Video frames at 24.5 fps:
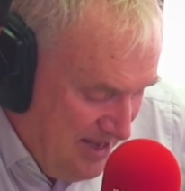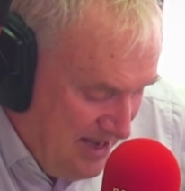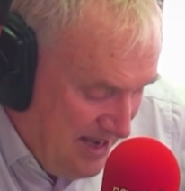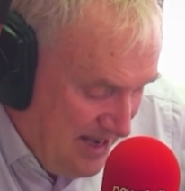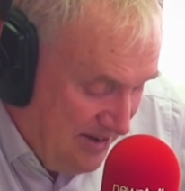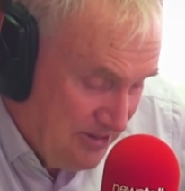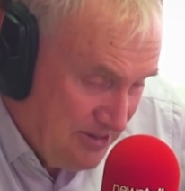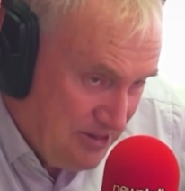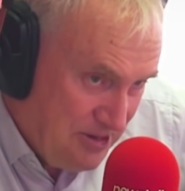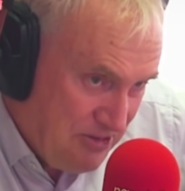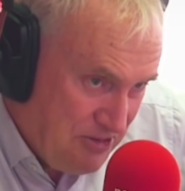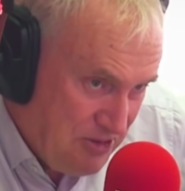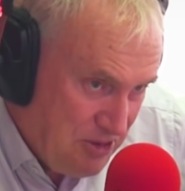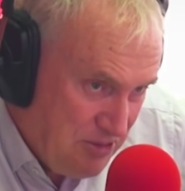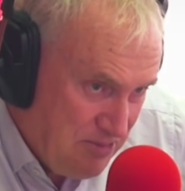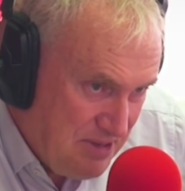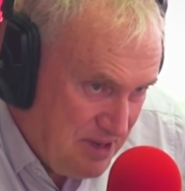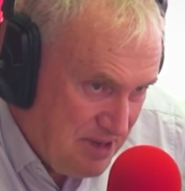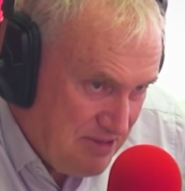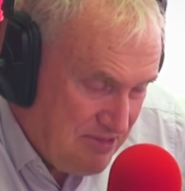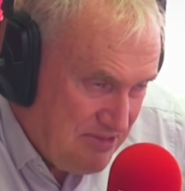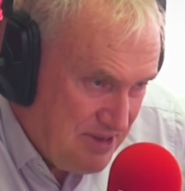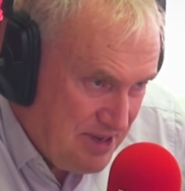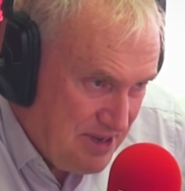Another group,
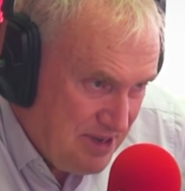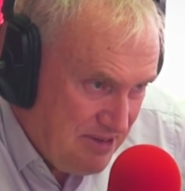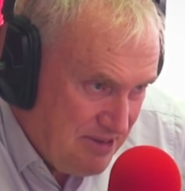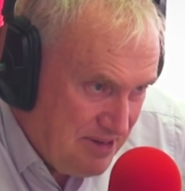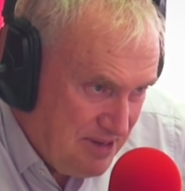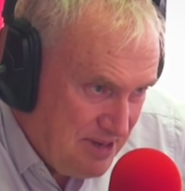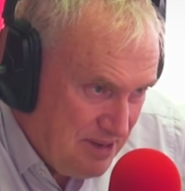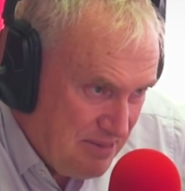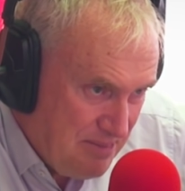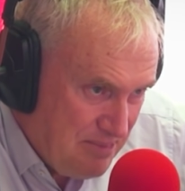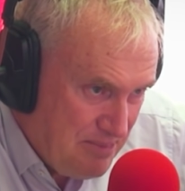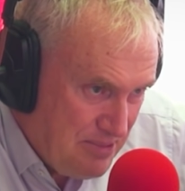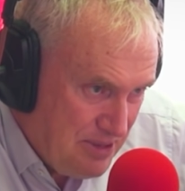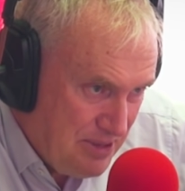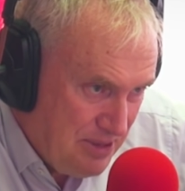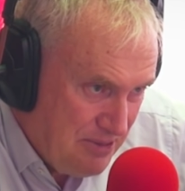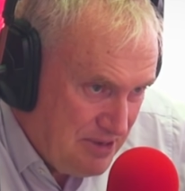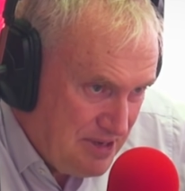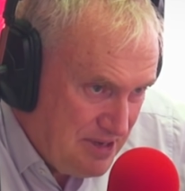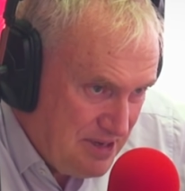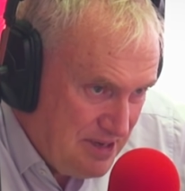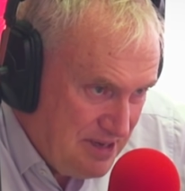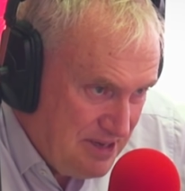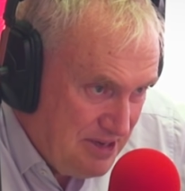they found a
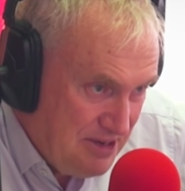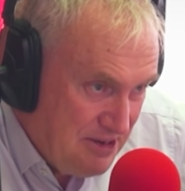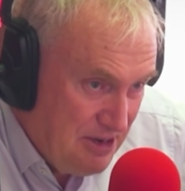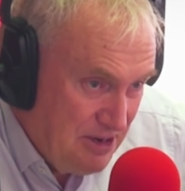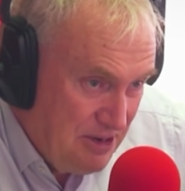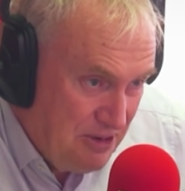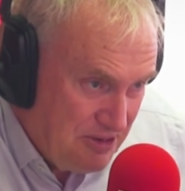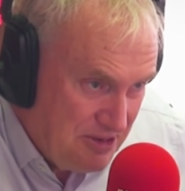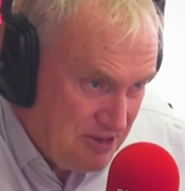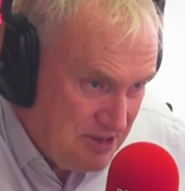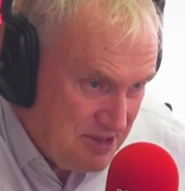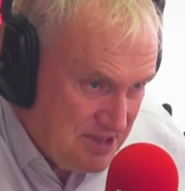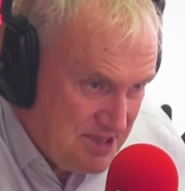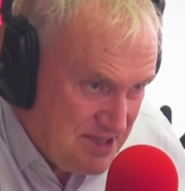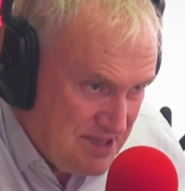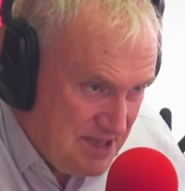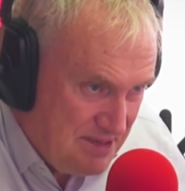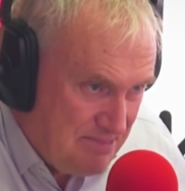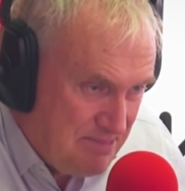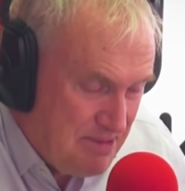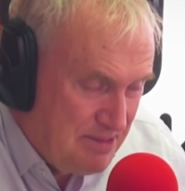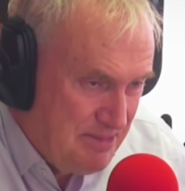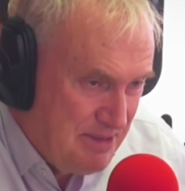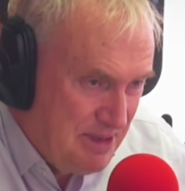protein in your lungs
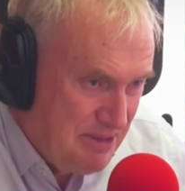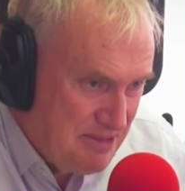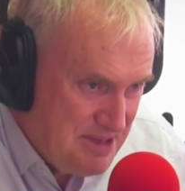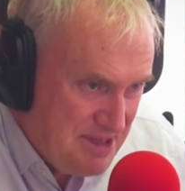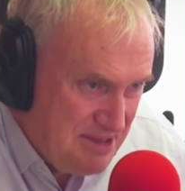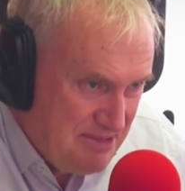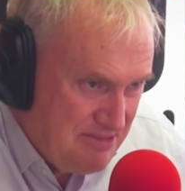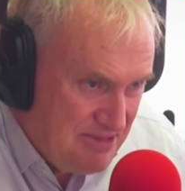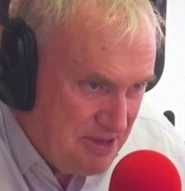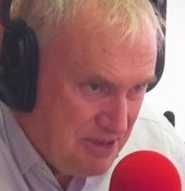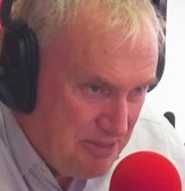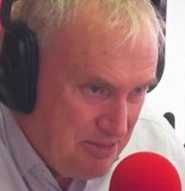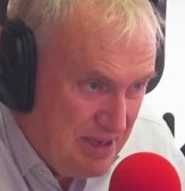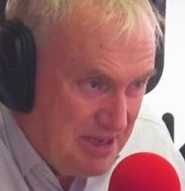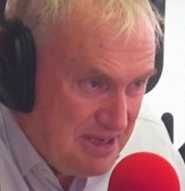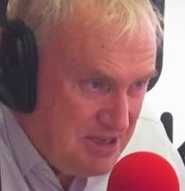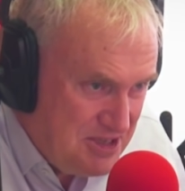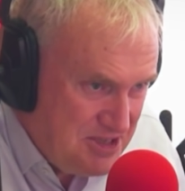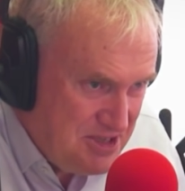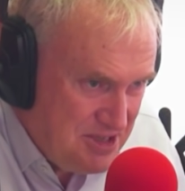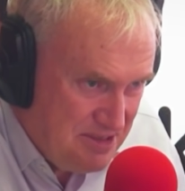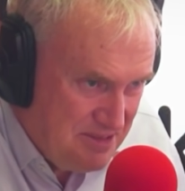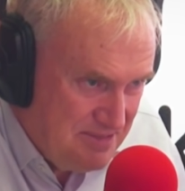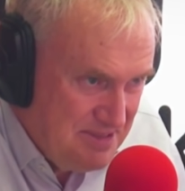that promotes
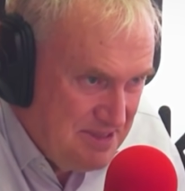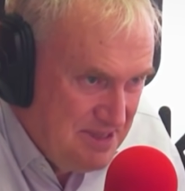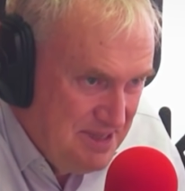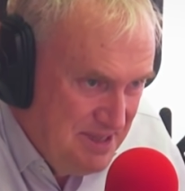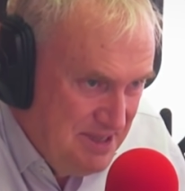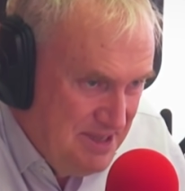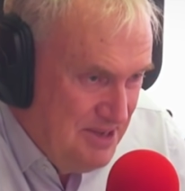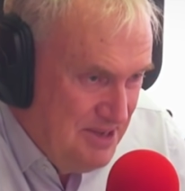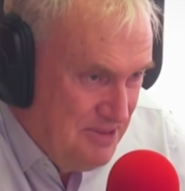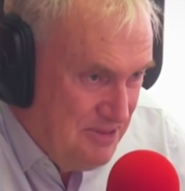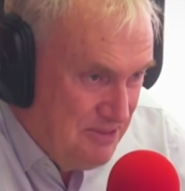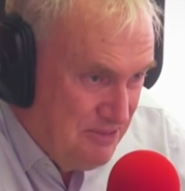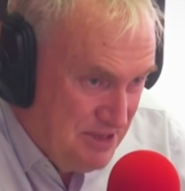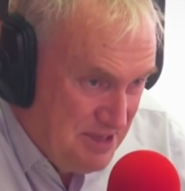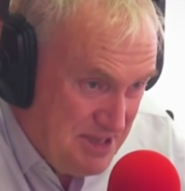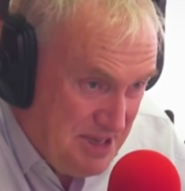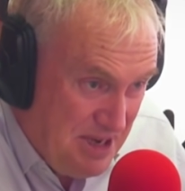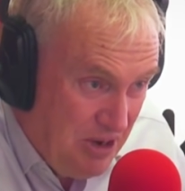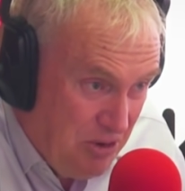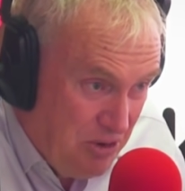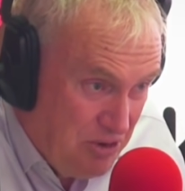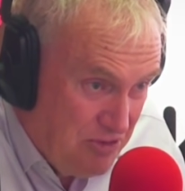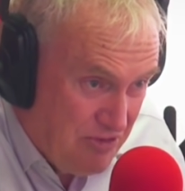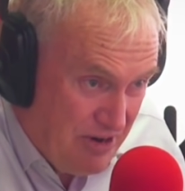inflammation was
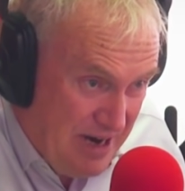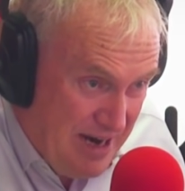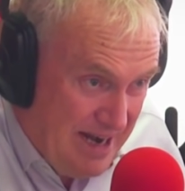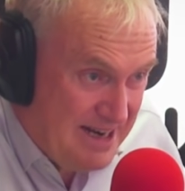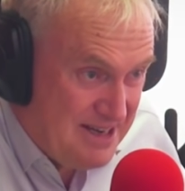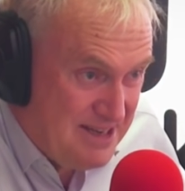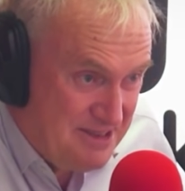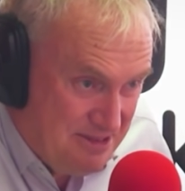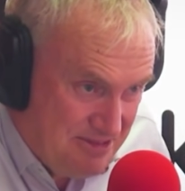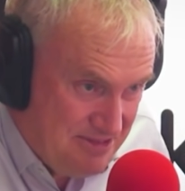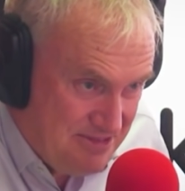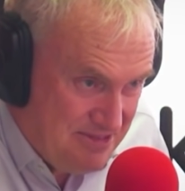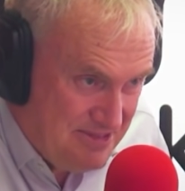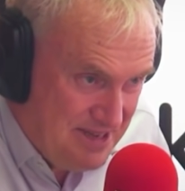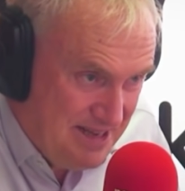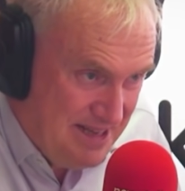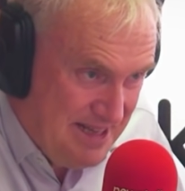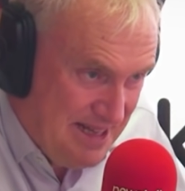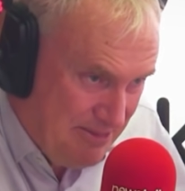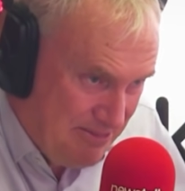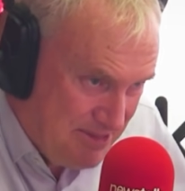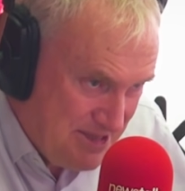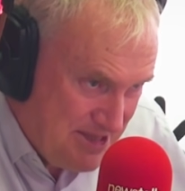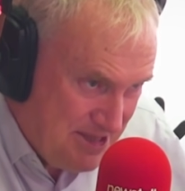overactive,
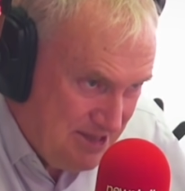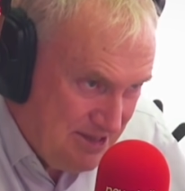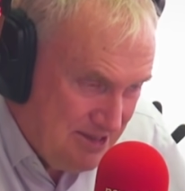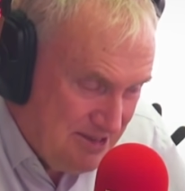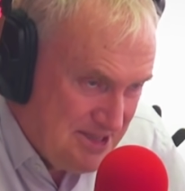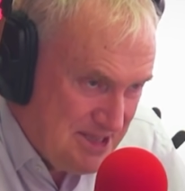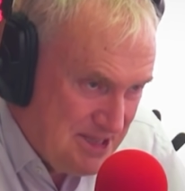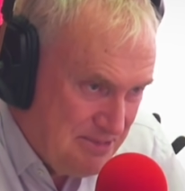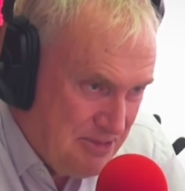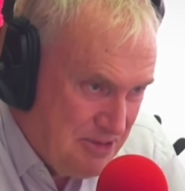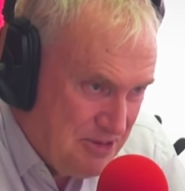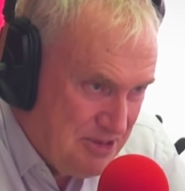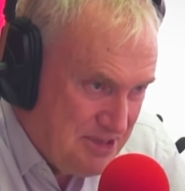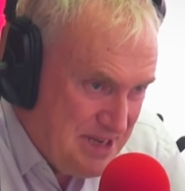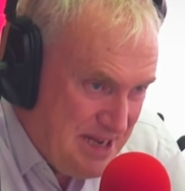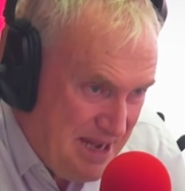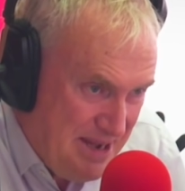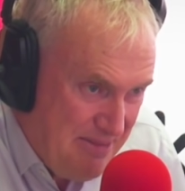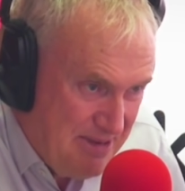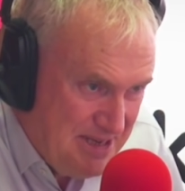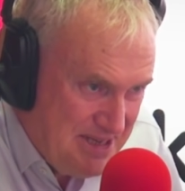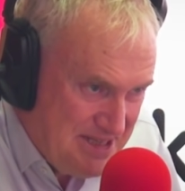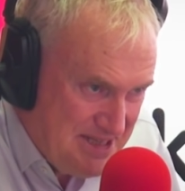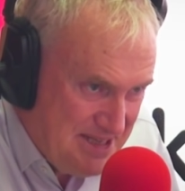and that was causing more
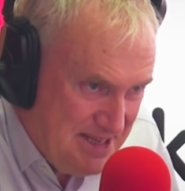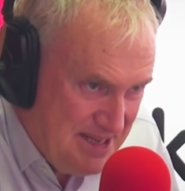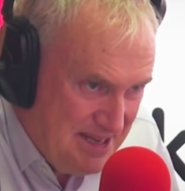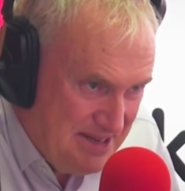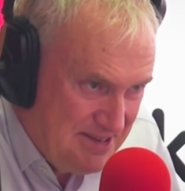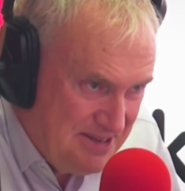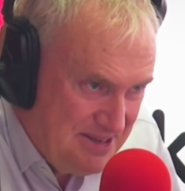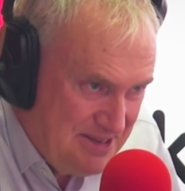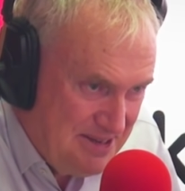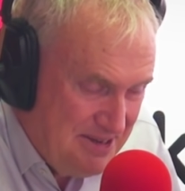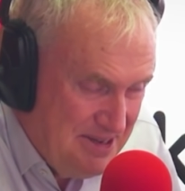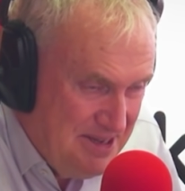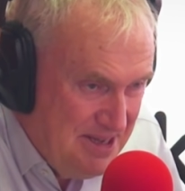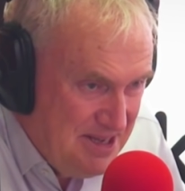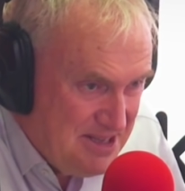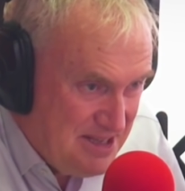damage then, you know.